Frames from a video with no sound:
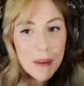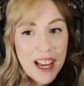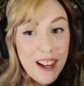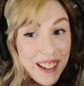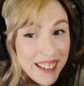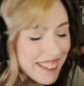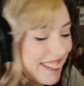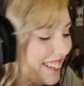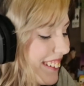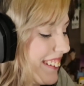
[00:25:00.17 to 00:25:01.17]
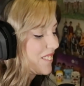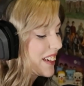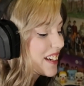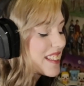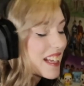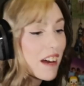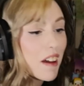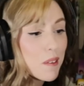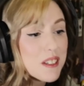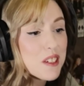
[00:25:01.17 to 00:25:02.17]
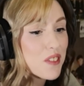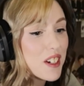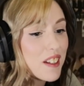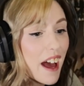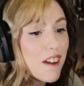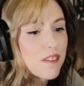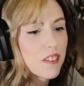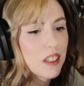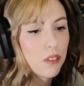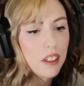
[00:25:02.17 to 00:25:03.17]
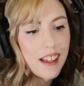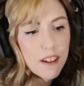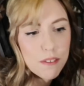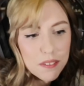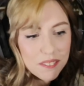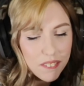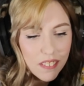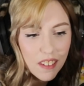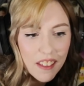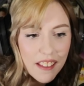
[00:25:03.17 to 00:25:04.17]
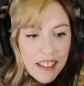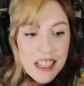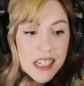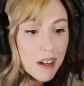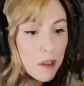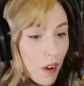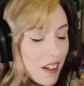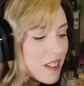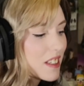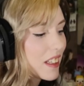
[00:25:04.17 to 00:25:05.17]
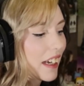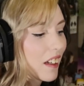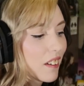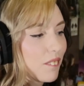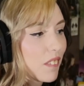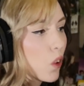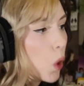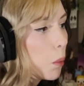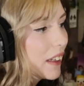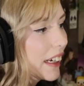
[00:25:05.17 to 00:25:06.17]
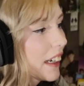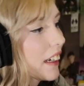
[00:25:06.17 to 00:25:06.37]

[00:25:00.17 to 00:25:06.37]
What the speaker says: oh my god. Because that's how I was in real life. In real life. That's how I was, like, normally.